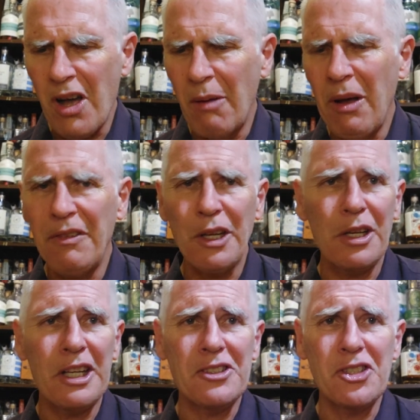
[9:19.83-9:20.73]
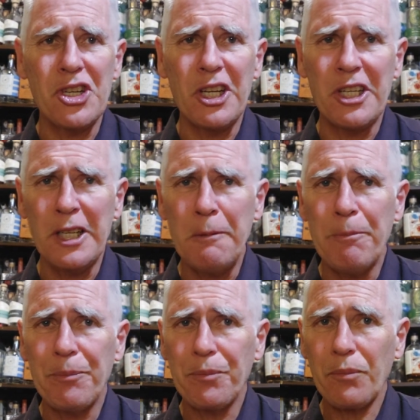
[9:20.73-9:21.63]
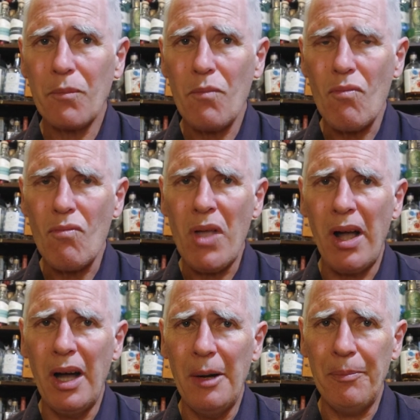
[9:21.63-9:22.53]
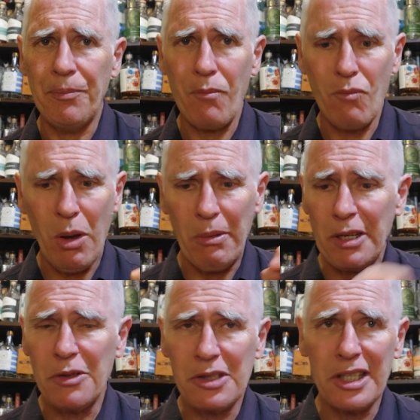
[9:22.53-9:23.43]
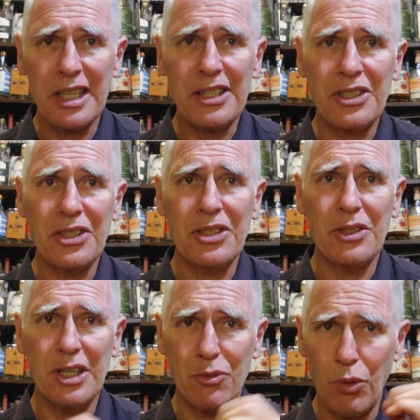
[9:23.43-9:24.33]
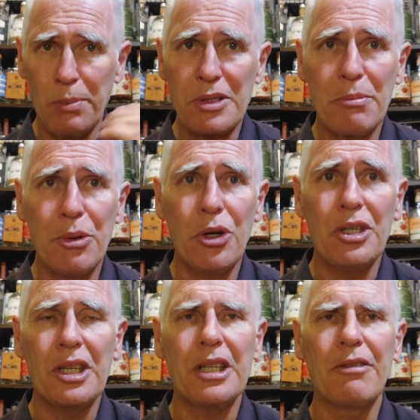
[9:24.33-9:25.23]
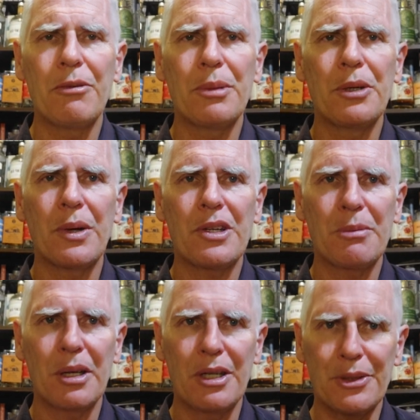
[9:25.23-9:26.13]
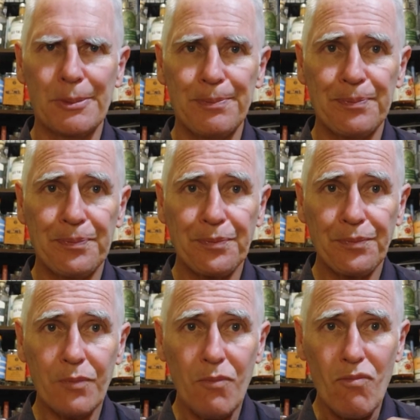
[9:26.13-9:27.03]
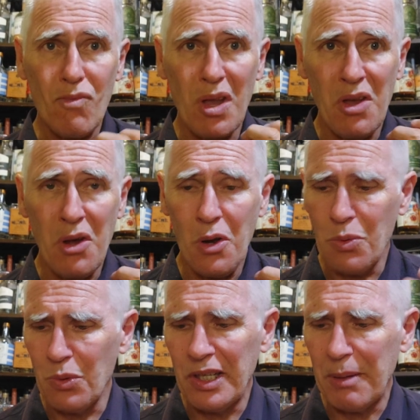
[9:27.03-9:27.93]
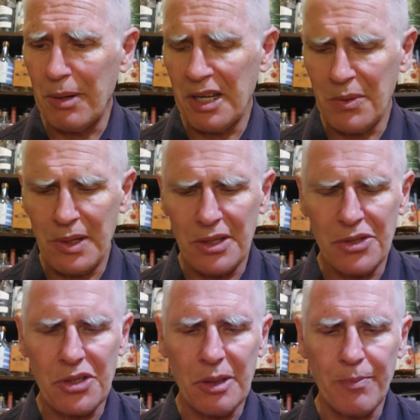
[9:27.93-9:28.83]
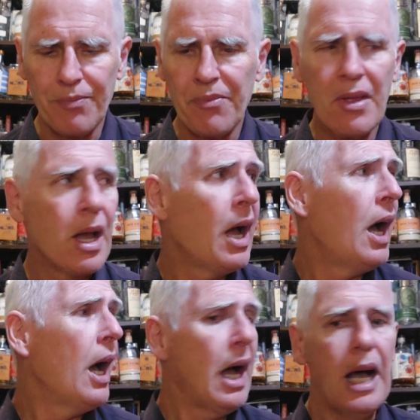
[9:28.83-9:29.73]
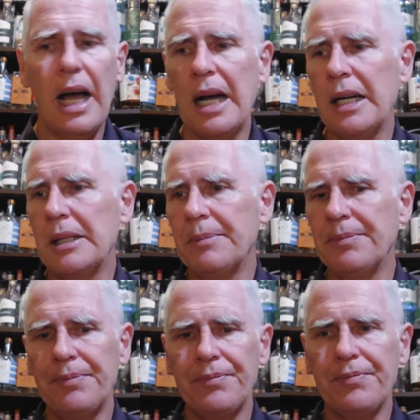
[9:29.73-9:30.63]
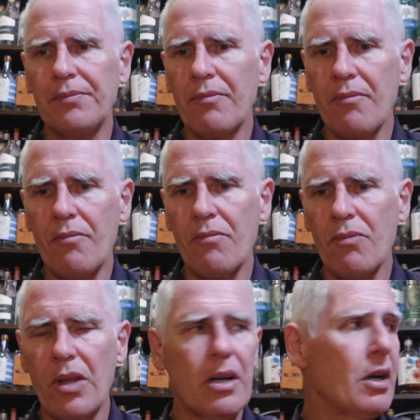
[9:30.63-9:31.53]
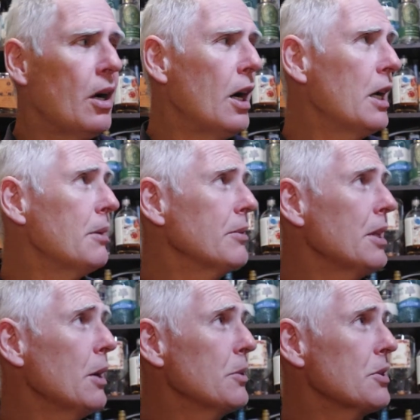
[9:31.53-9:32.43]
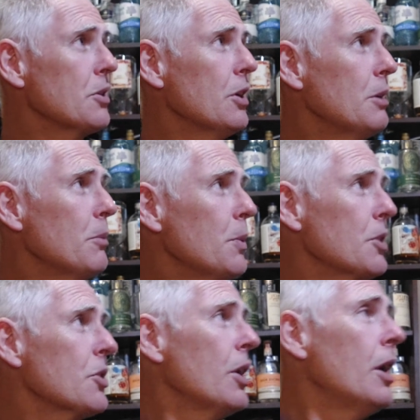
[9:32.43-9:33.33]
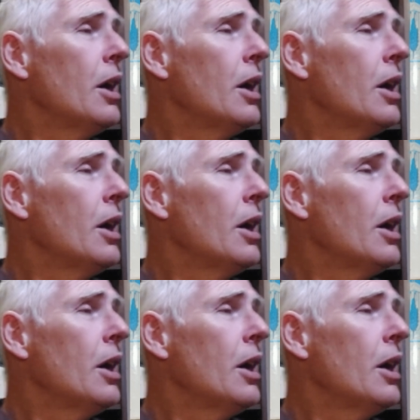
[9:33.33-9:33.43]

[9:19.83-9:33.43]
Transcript: I'm having it as G&T, um, mainly because it lengthens, it drops the burn enough for me to actually be able to really get my head around this gin. Um, I, now is the time in which